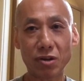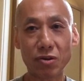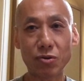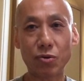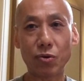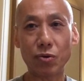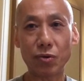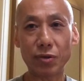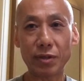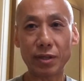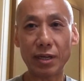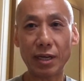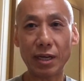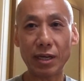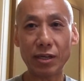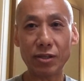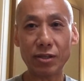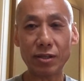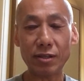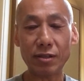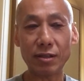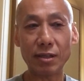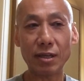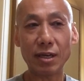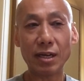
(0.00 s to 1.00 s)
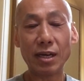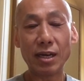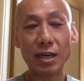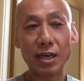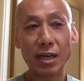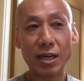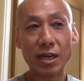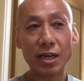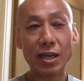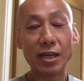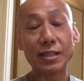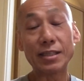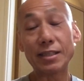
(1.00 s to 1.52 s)
coordination.
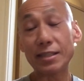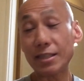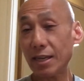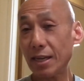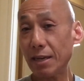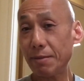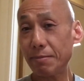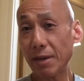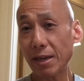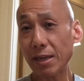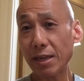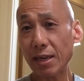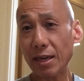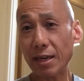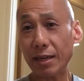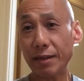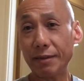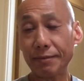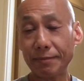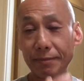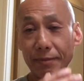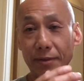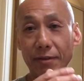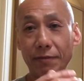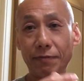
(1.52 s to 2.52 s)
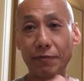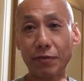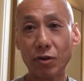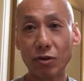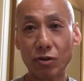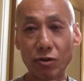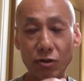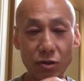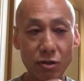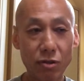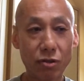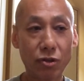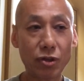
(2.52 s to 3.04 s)
Same again, if
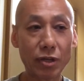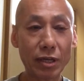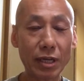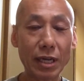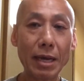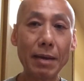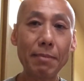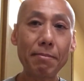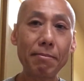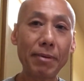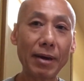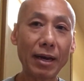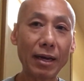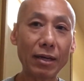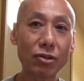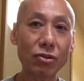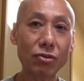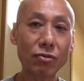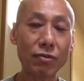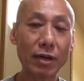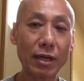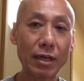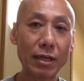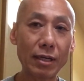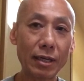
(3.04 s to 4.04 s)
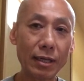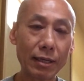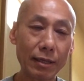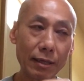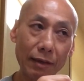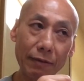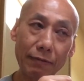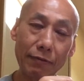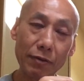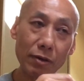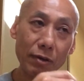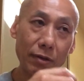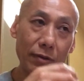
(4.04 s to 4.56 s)
you're doing impact training,
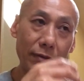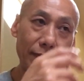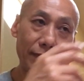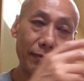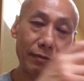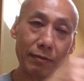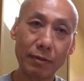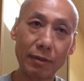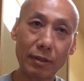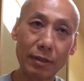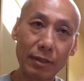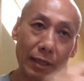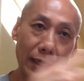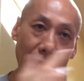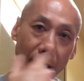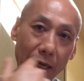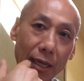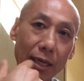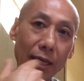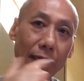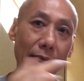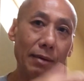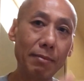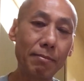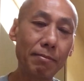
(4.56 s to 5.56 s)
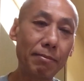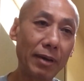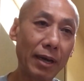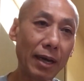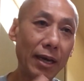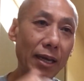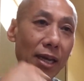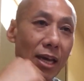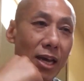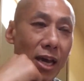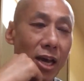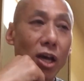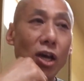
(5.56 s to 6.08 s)
if you're taking
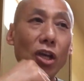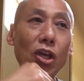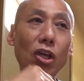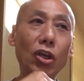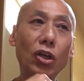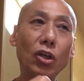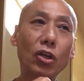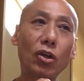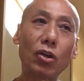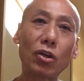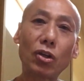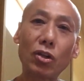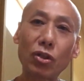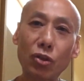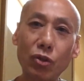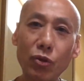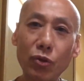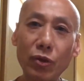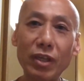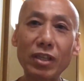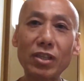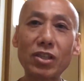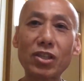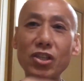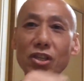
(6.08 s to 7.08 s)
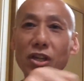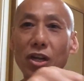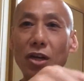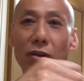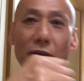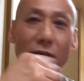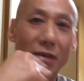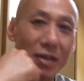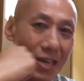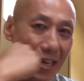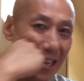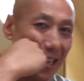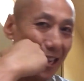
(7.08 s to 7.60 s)
impact, you've got to do it
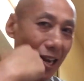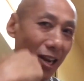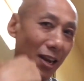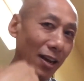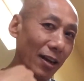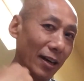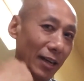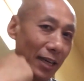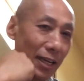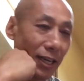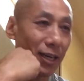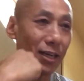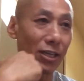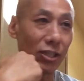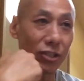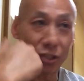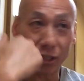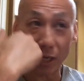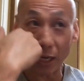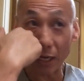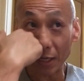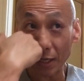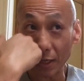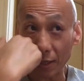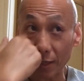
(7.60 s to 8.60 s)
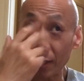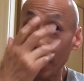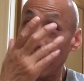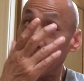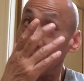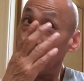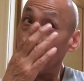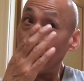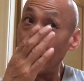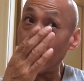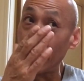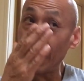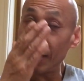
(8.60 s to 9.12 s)
slowly, lightly, gently,
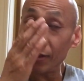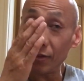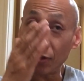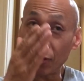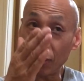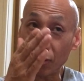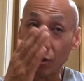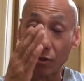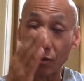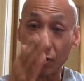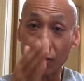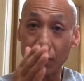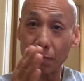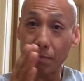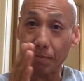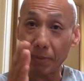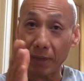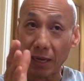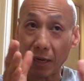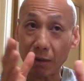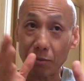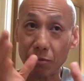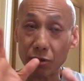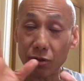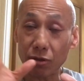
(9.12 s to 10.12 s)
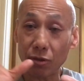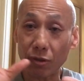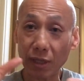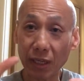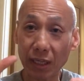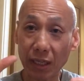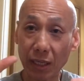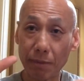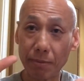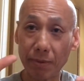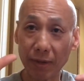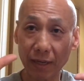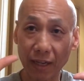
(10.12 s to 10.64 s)
and you've got to be able to
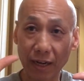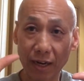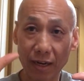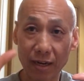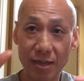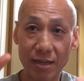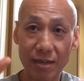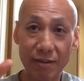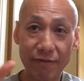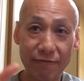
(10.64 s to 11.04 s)
keep a clear